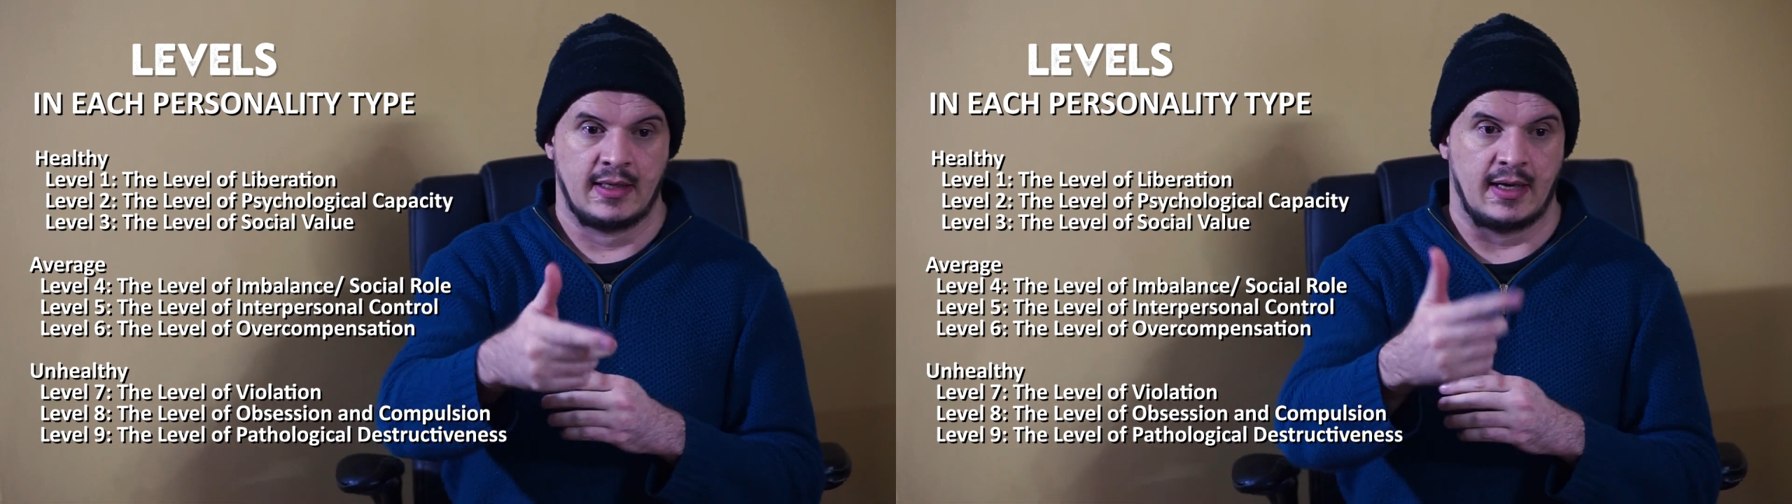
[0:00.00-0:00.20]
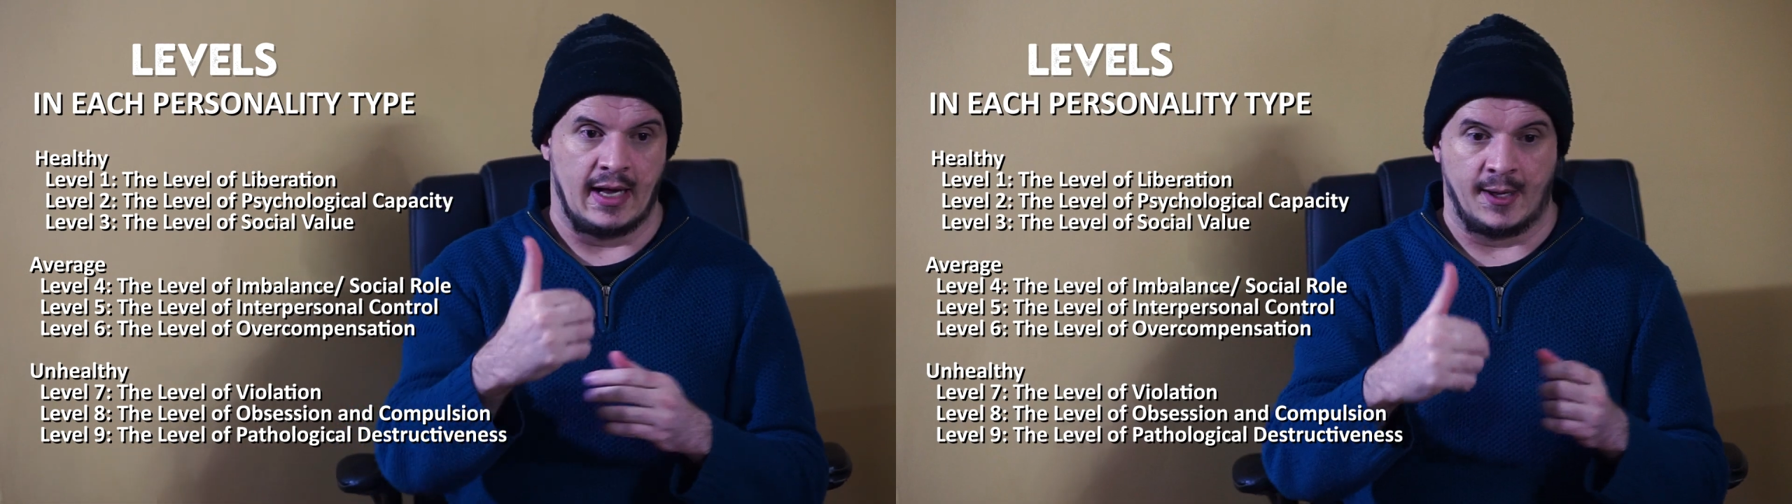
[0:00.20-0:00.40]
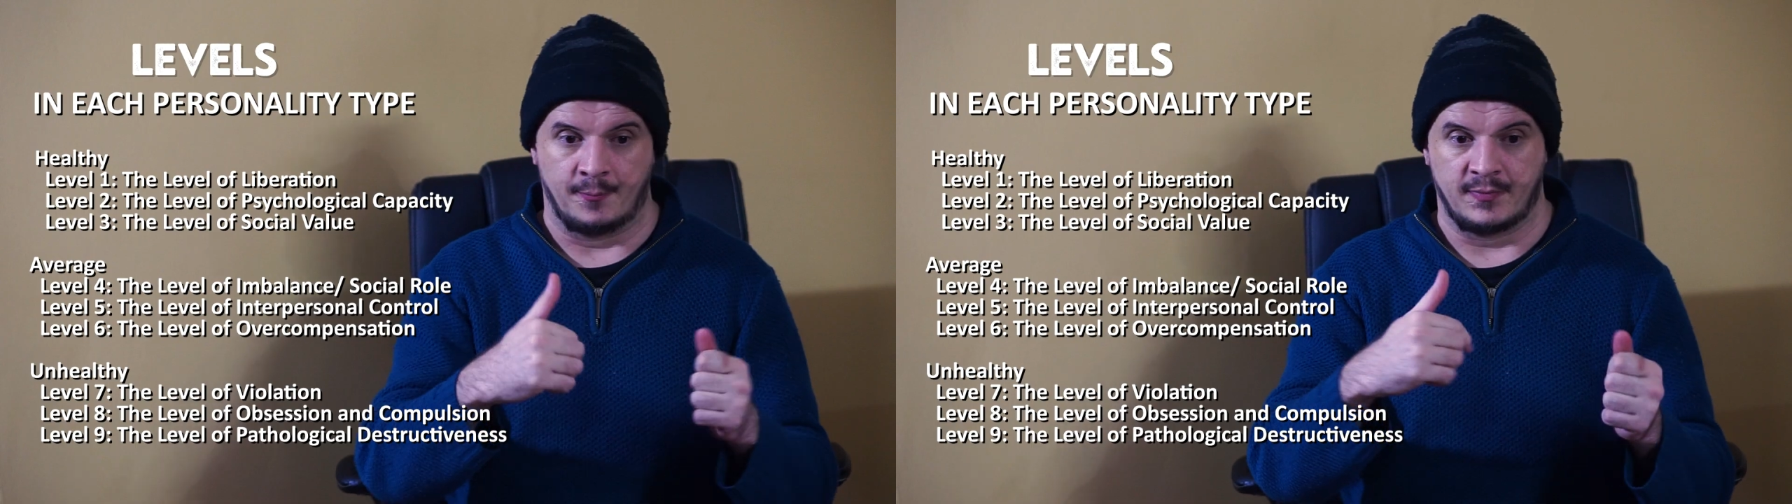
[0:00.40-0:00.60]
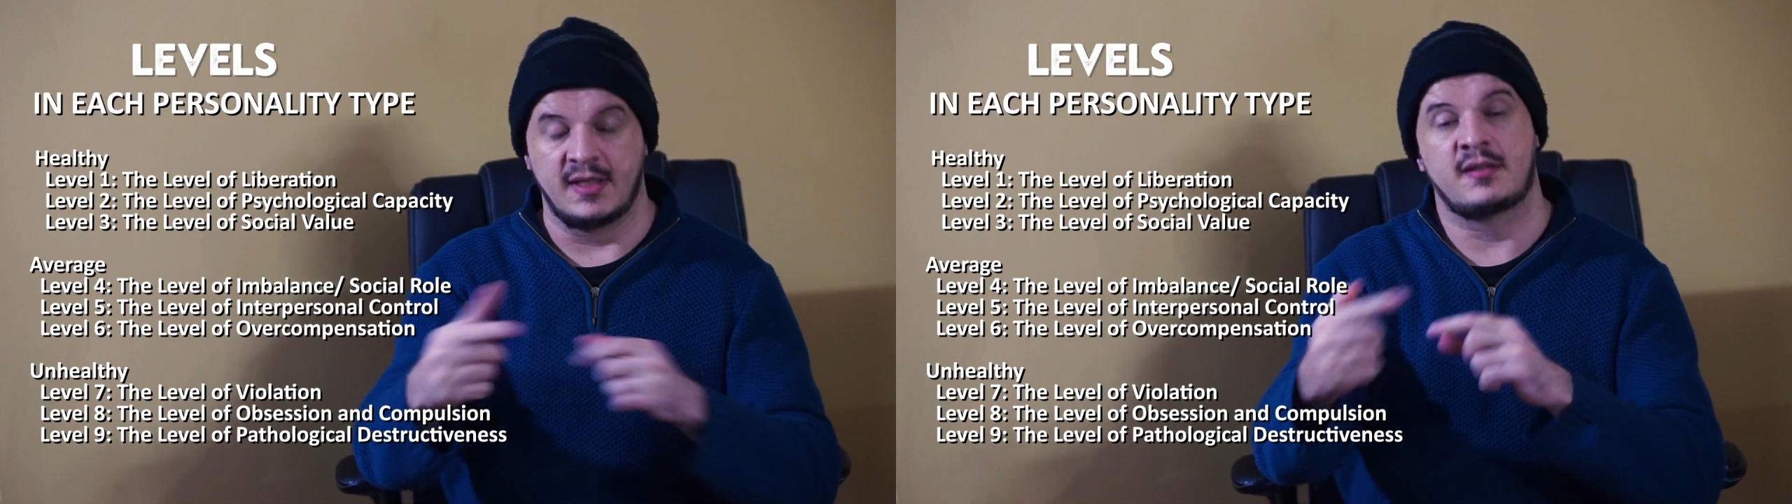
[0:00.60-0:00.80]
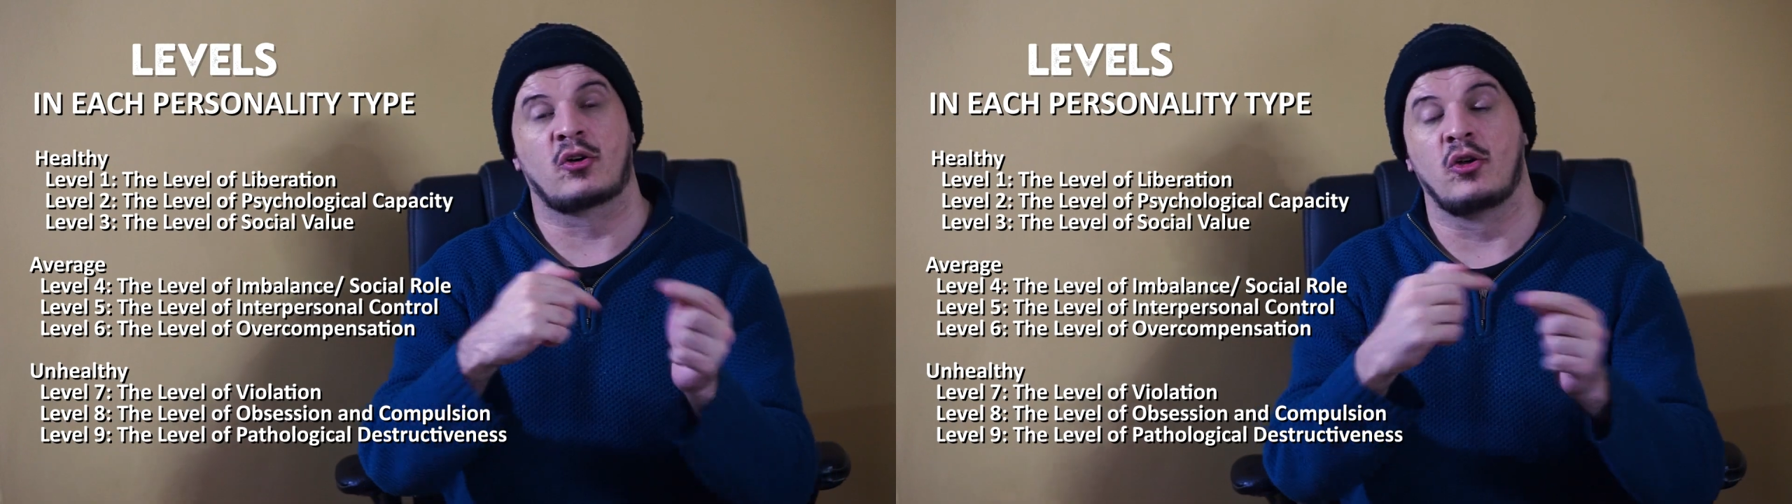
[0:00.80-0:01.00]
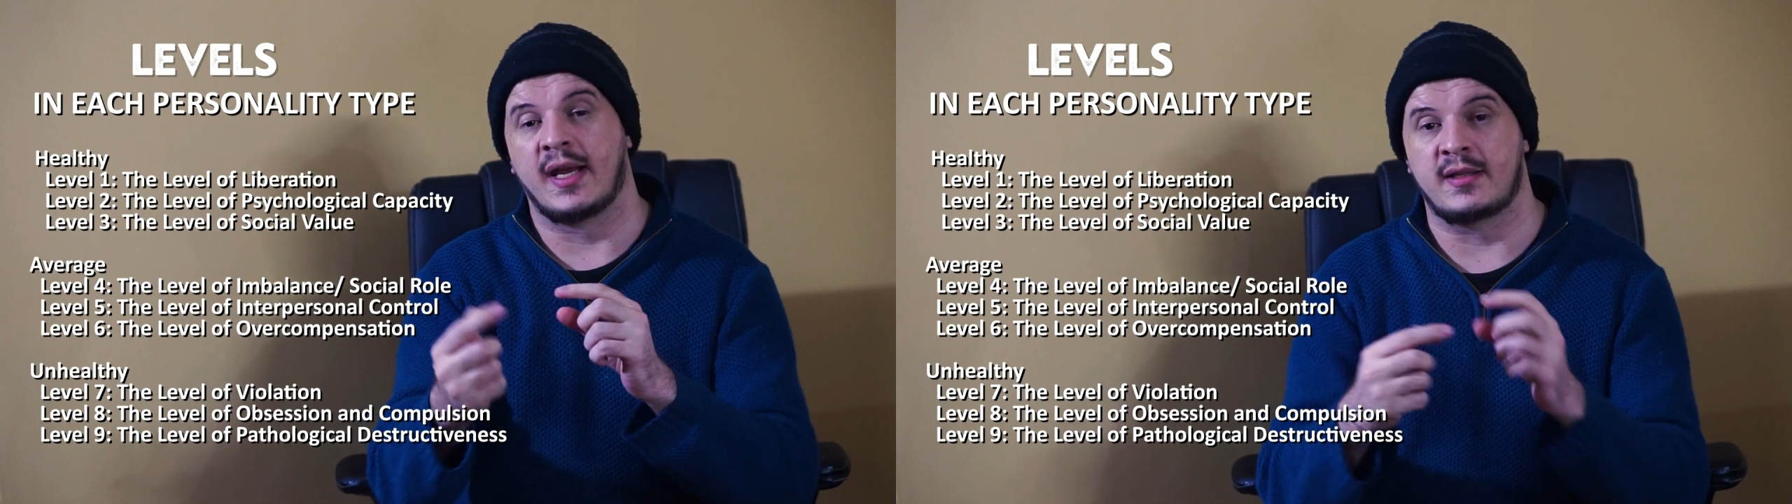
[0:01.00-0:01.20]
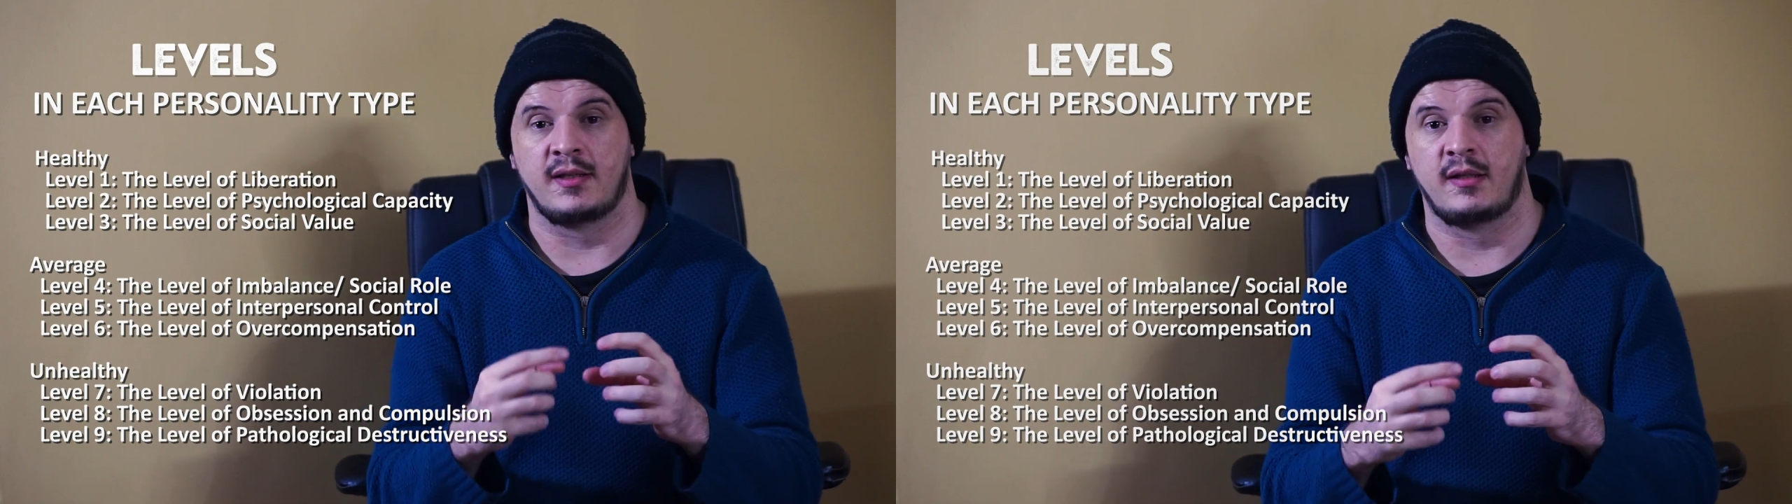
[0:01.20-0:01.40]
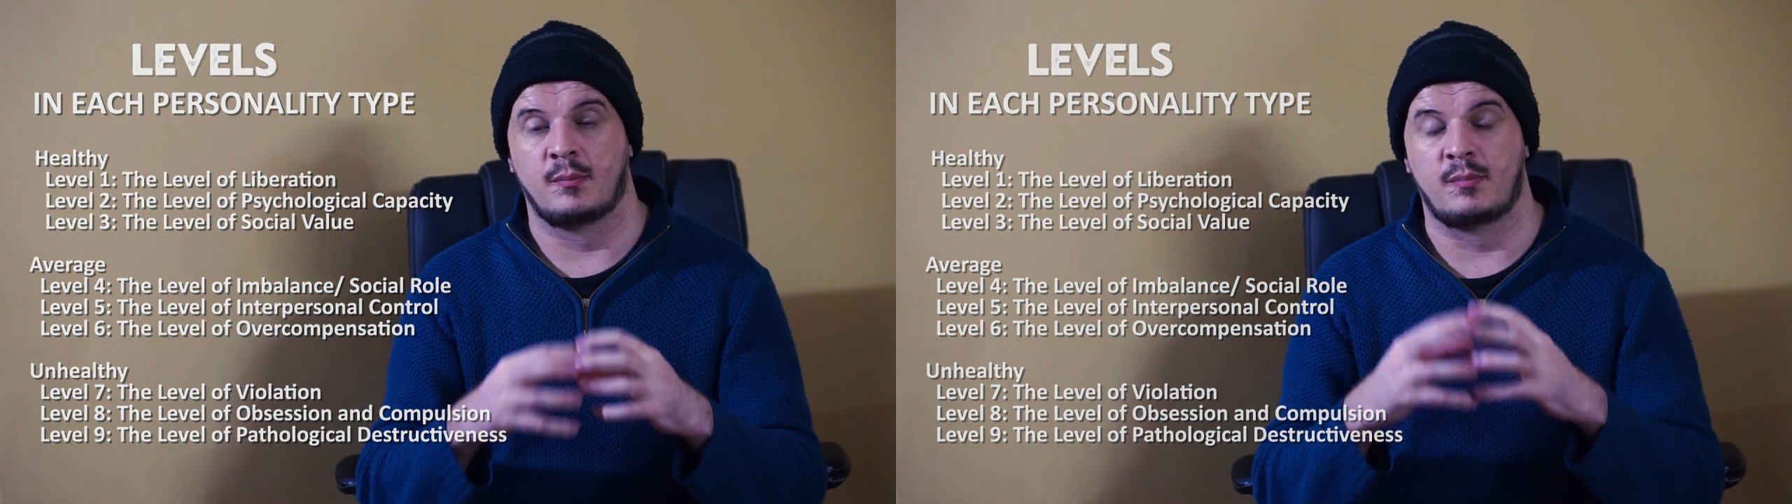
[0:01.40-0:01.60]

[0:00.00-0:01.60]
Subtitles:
interconnecting